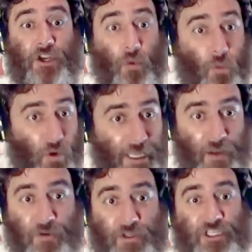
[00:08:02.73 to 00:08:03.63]
you're
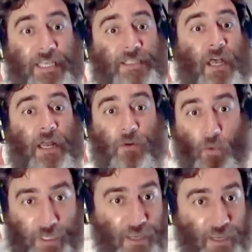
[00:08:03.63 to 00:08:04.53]
working with JSON
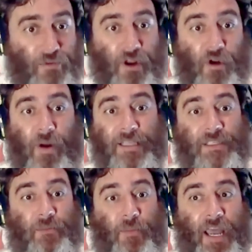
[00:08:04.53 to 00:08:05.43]
and working with
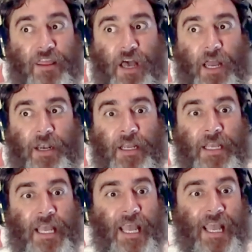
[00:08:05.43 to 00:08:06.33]
requests in
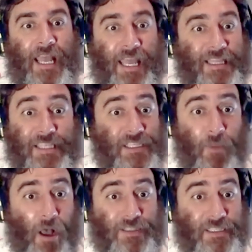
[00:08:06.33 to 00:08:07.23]
Python, it's
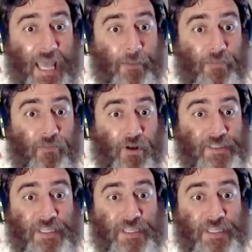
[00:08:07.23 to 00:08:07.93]
a small step.